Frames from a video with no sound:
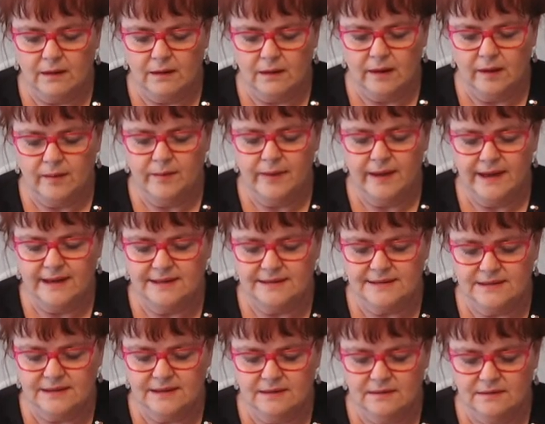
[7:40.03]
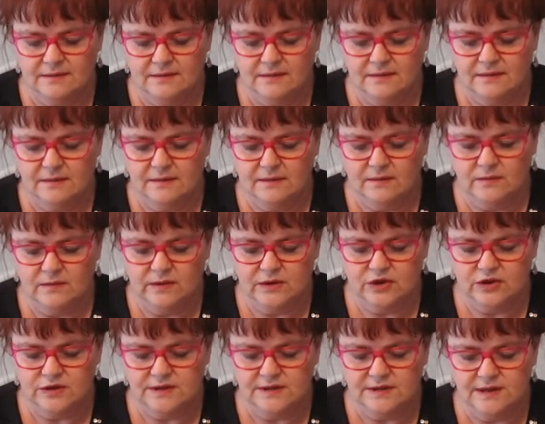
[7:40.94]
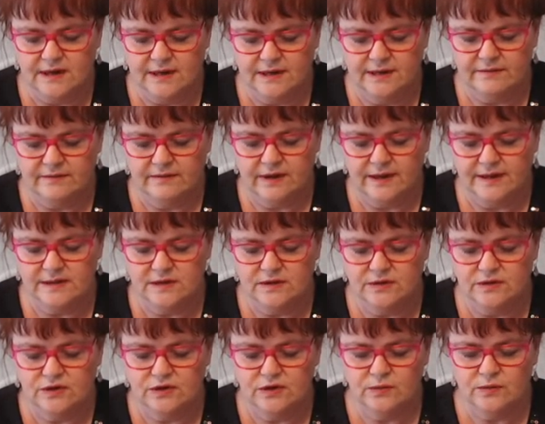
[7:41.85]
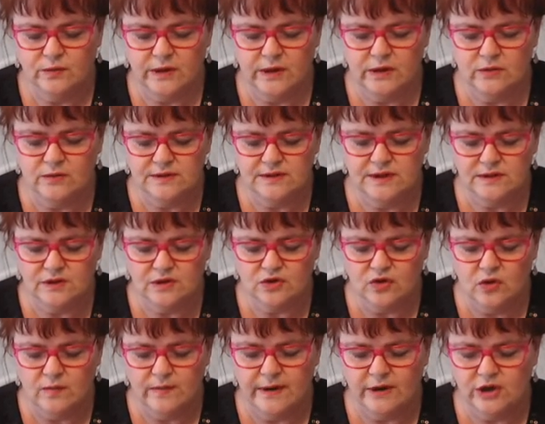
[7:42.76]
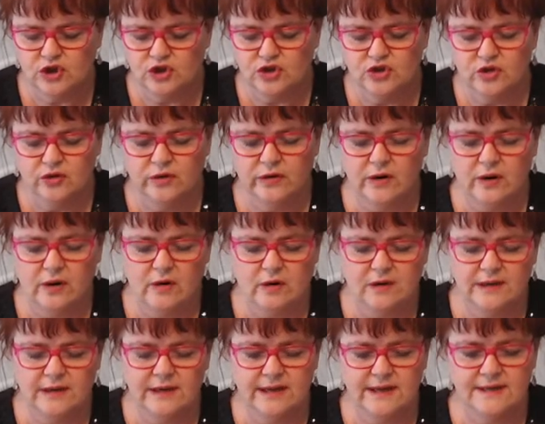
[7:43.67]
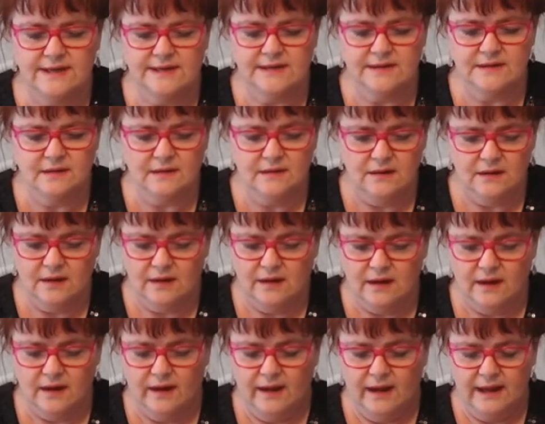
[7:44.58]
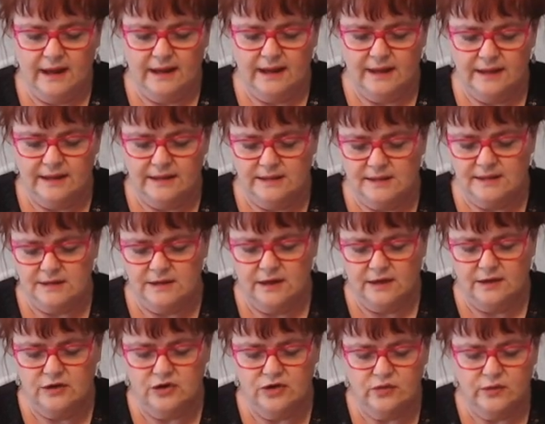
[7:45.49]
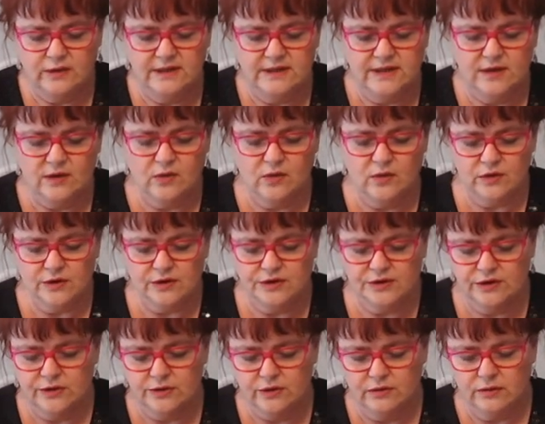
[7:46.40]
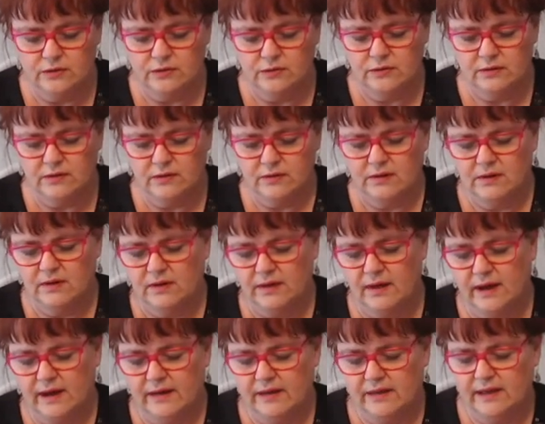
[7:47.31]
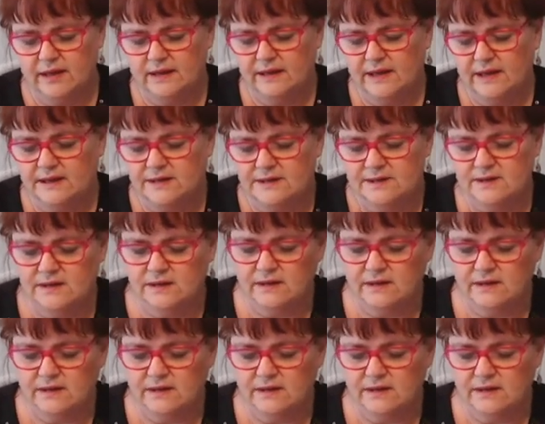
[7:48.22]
base, which is kind of nice because we use it so much during the holidays and doing decors, you know. I think that's